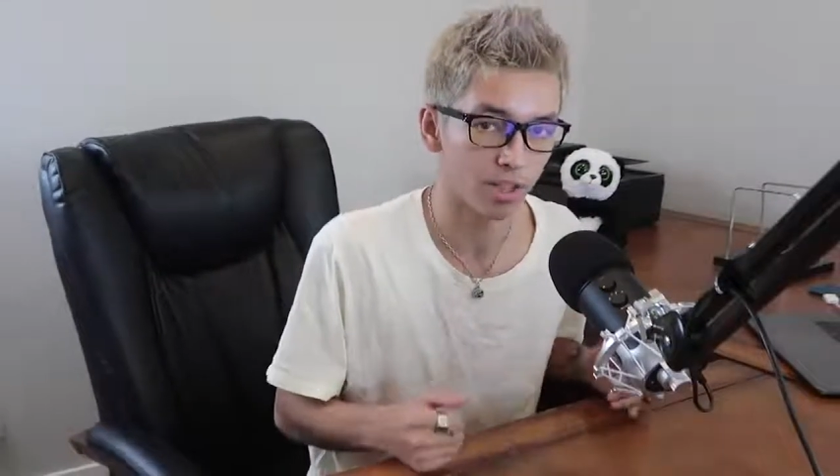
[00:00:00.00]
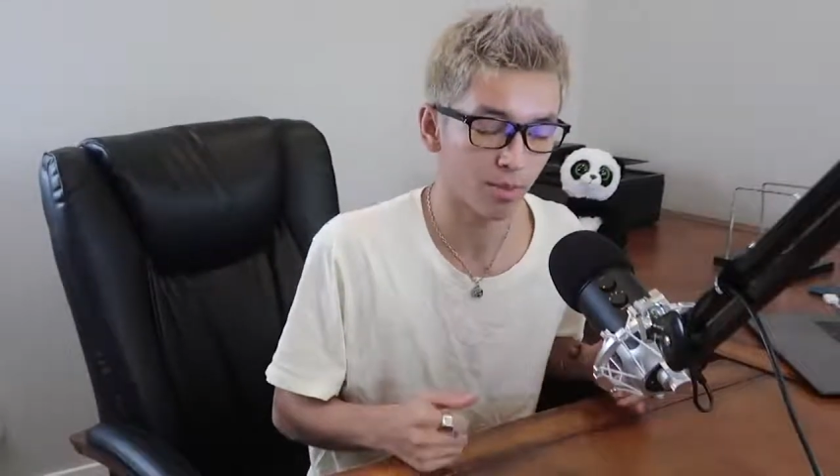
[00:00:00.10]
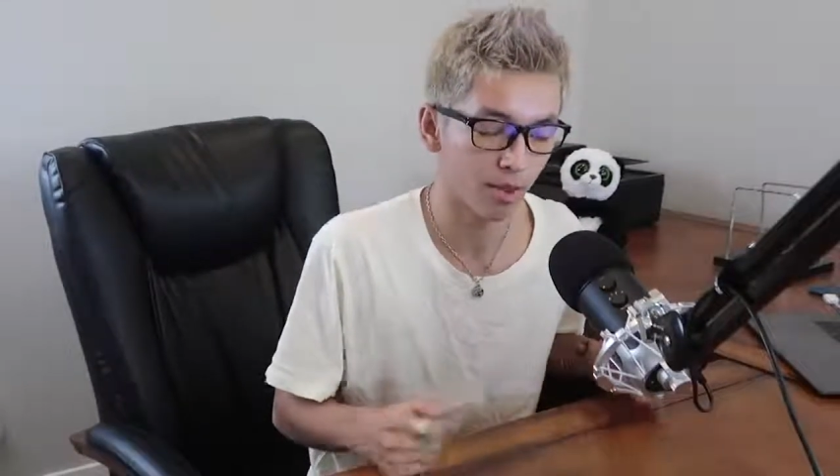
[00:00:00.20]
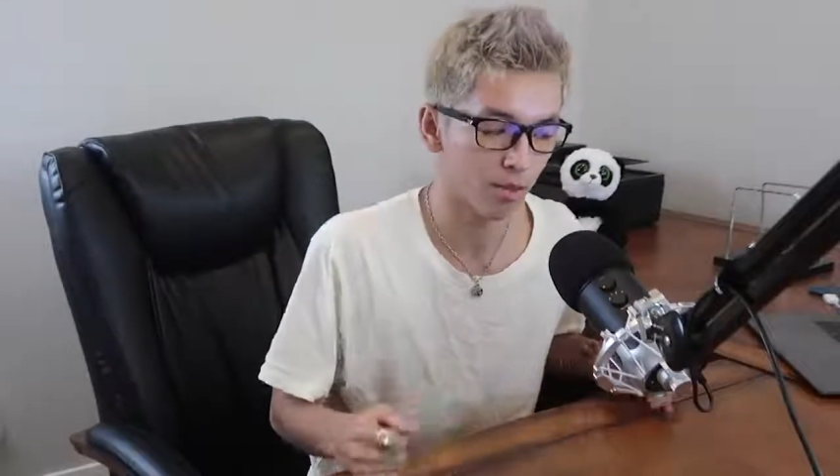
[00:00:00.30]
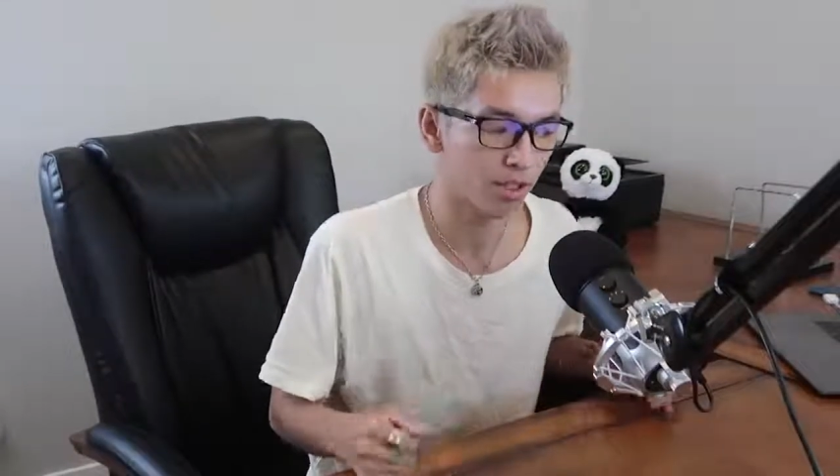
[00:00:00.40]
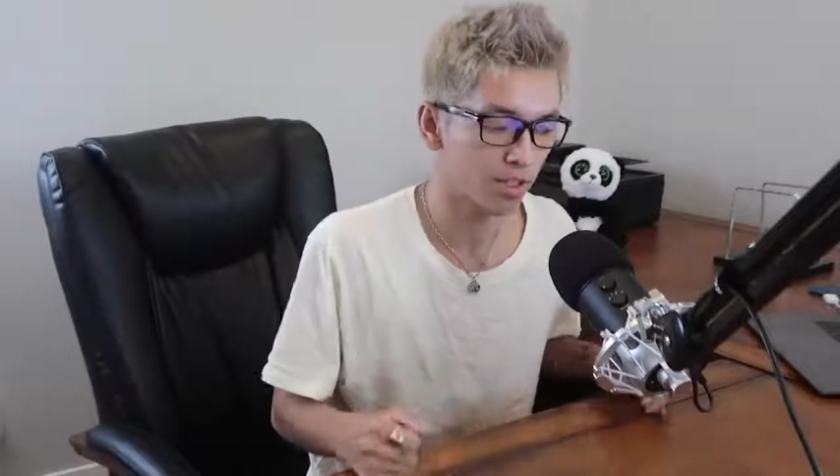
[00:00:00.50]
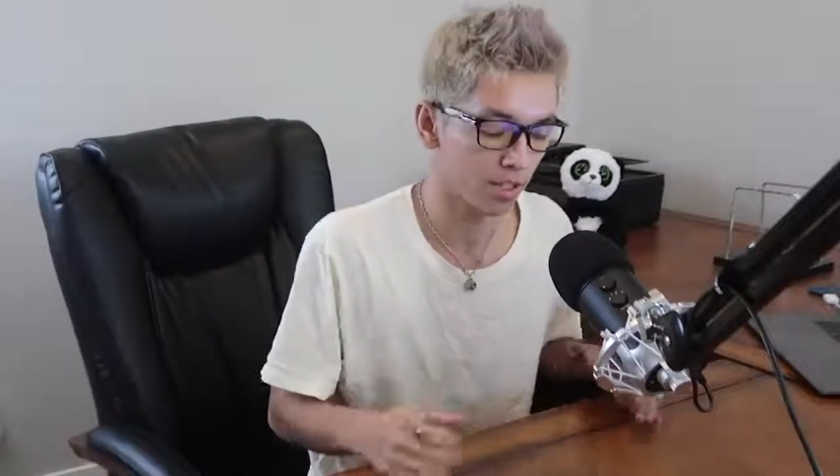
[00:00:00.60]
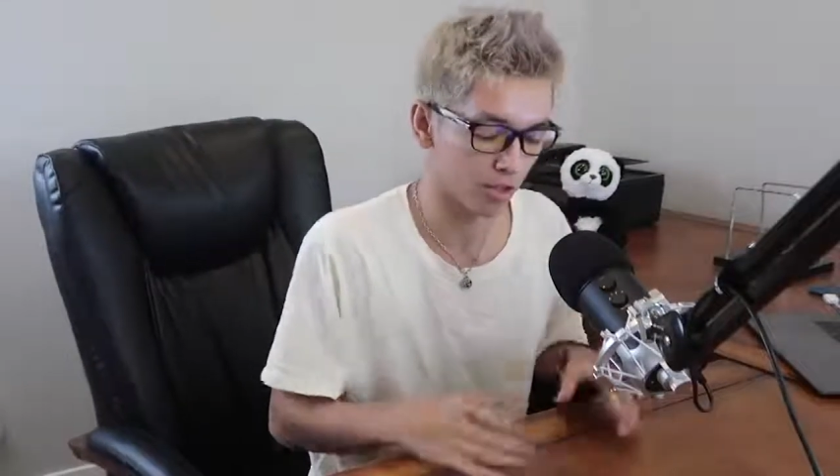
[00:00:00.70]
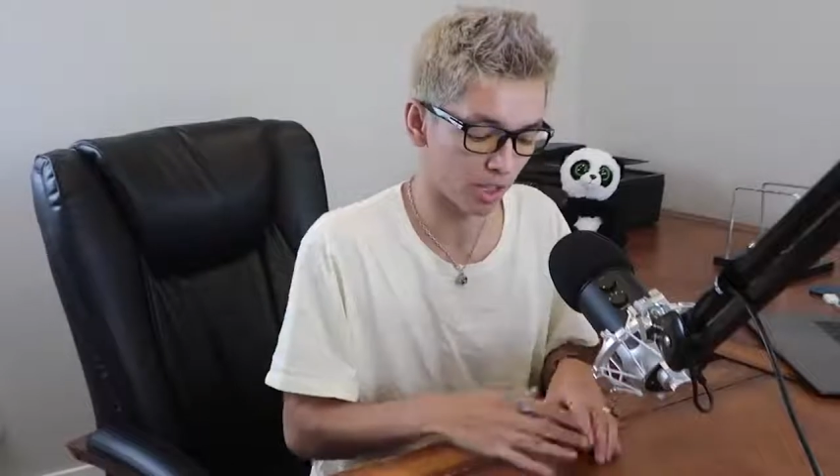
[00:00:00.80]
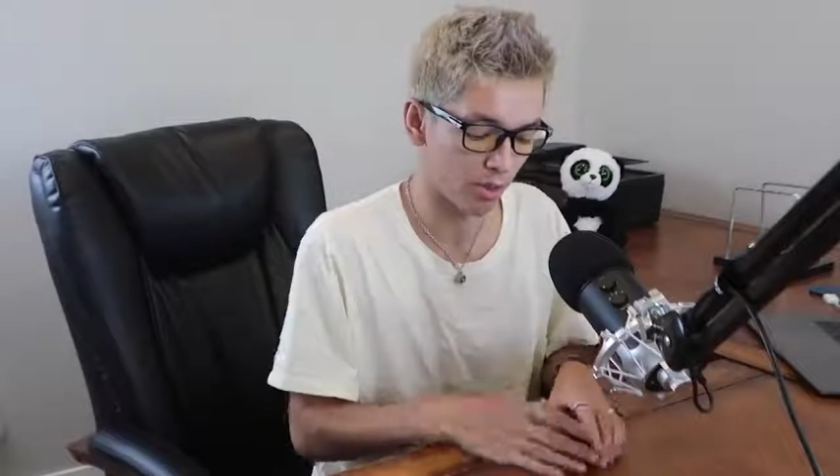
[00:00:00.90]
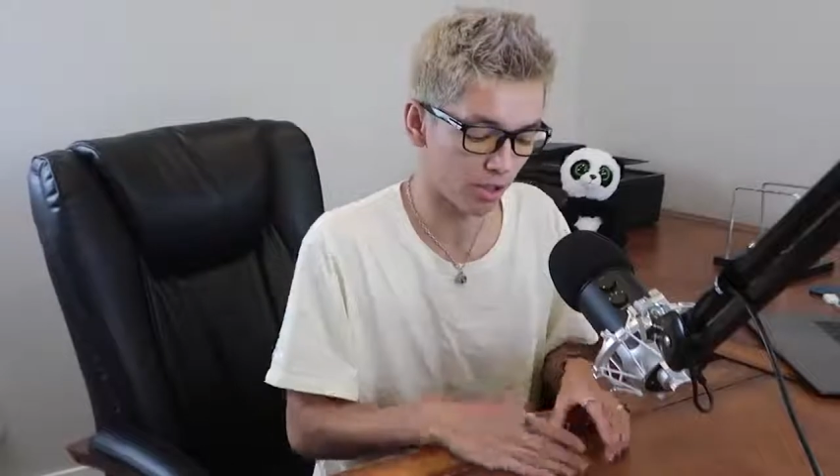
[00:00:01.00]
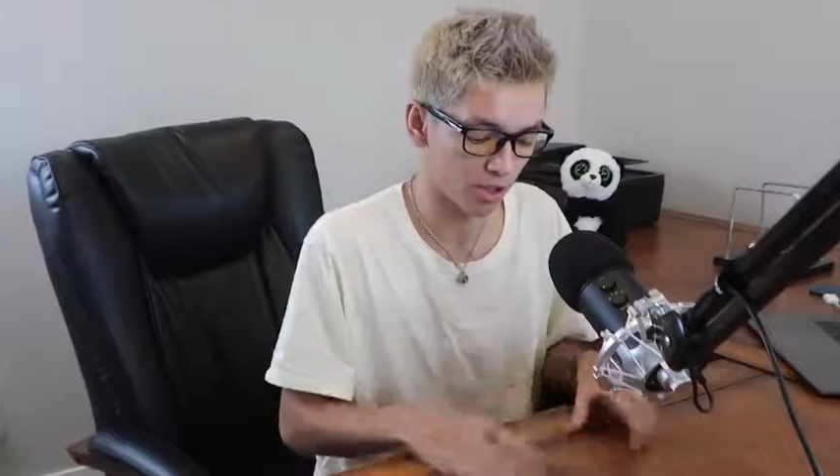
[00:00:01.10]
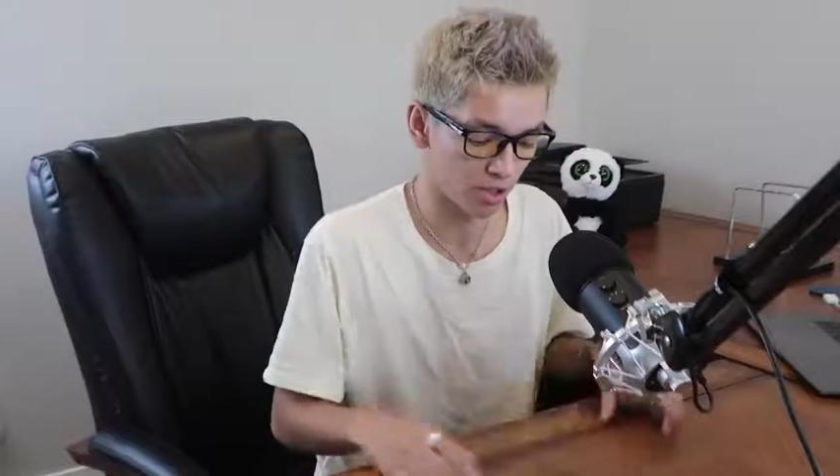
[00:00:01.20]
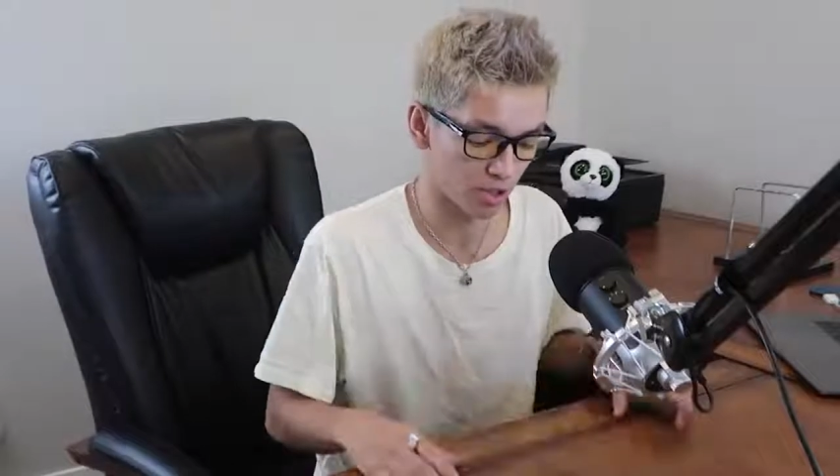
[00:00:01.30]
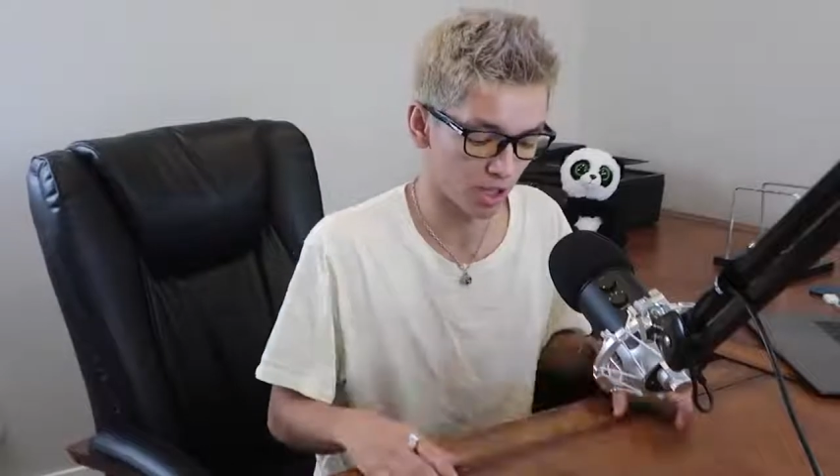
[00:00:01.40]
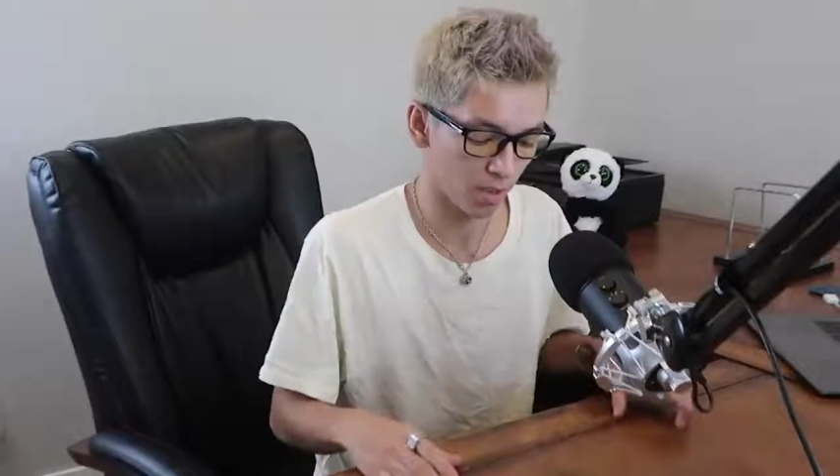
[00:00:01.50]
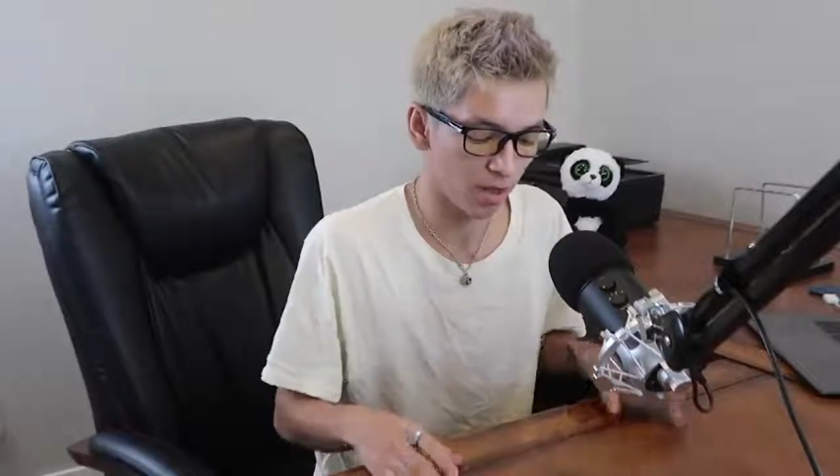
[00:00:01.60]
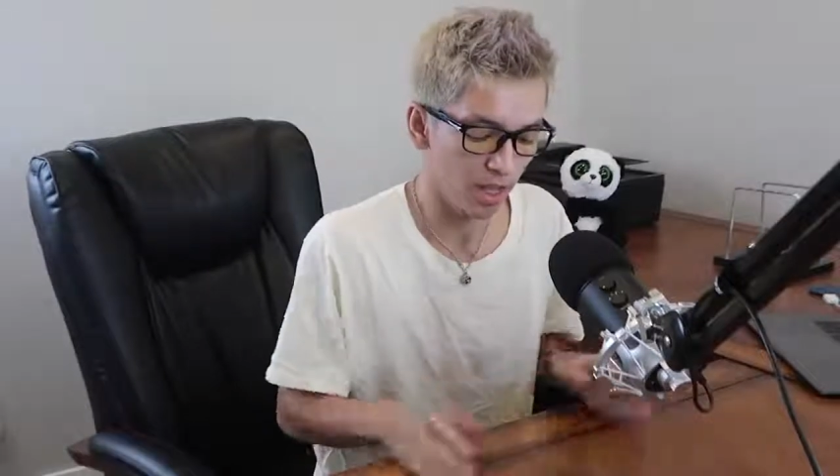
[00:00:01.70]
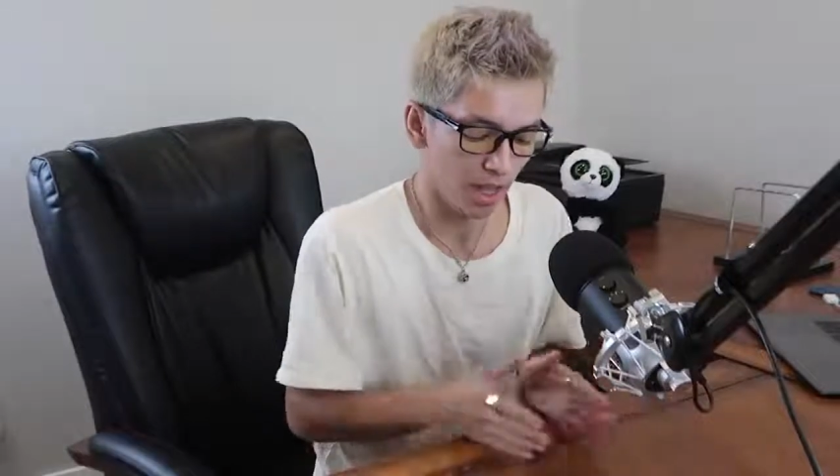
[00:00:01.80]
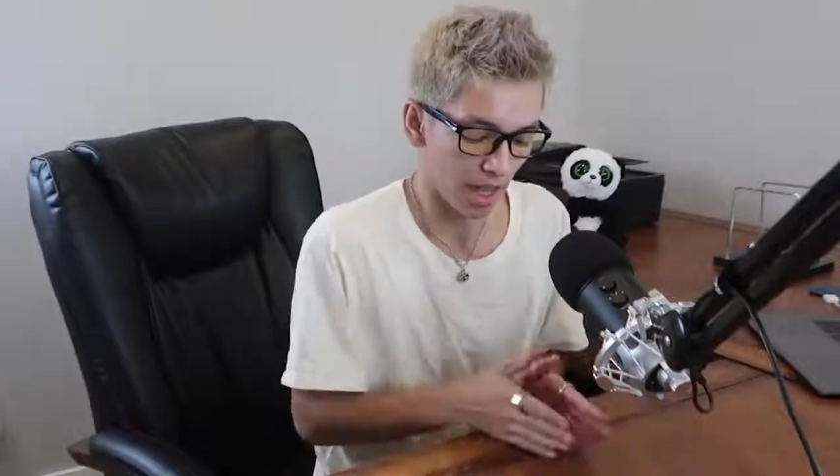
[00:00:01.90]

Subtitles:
risk by doing this, because you're keeping things cheap,